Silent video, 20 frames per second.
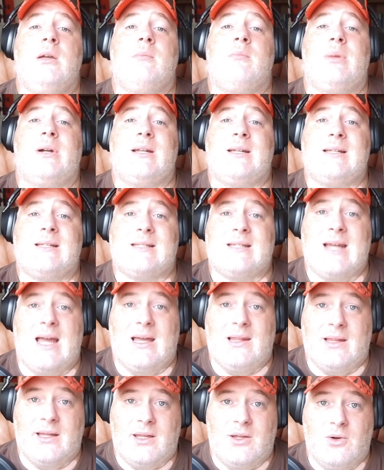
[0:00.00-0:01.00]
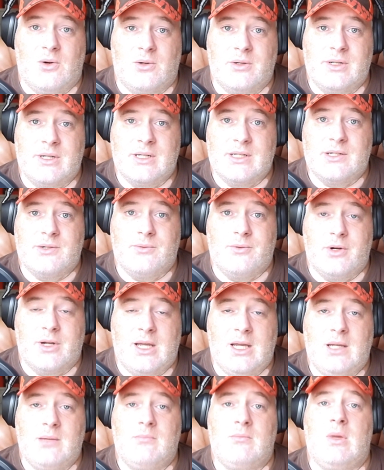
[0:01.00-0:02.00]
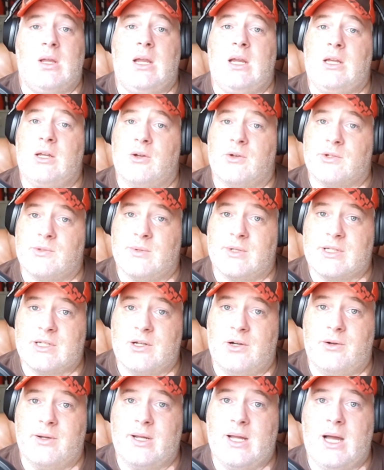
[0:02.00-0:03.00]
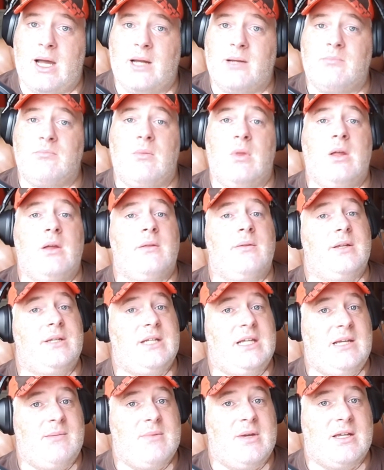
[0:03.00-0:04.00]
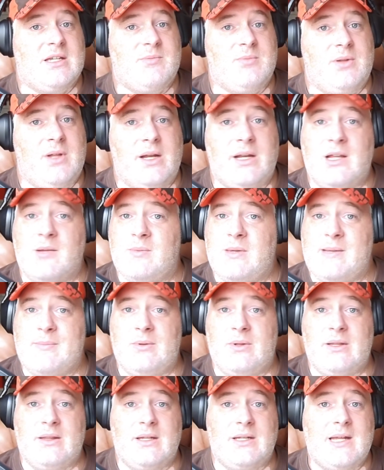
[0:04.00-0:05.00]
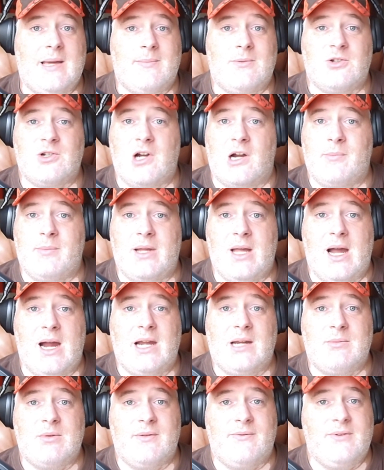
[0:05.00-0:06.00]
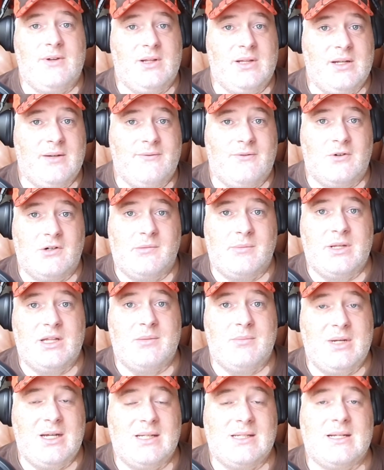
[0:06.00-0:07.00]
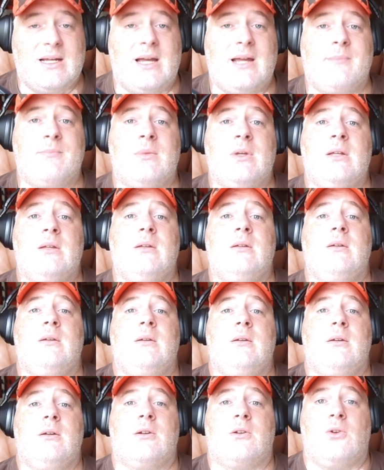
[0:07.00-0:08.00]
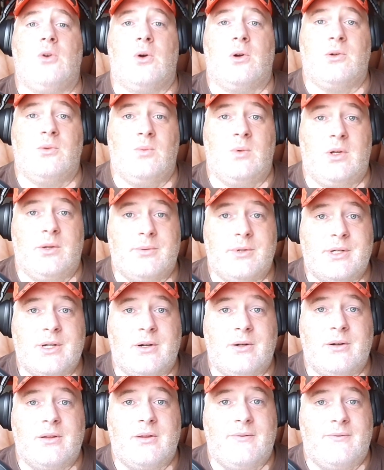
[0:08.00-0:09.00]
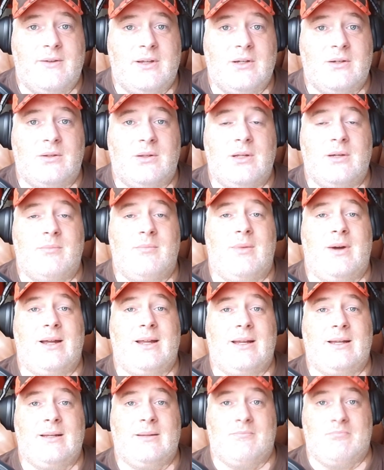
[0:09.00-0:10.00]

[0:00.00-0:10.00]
But it is not like Gordon is a rookie. He knows what's going on. The team has plenty of people in the depth chart behind him to fill in for him in the meantime. Gordon will return to the field by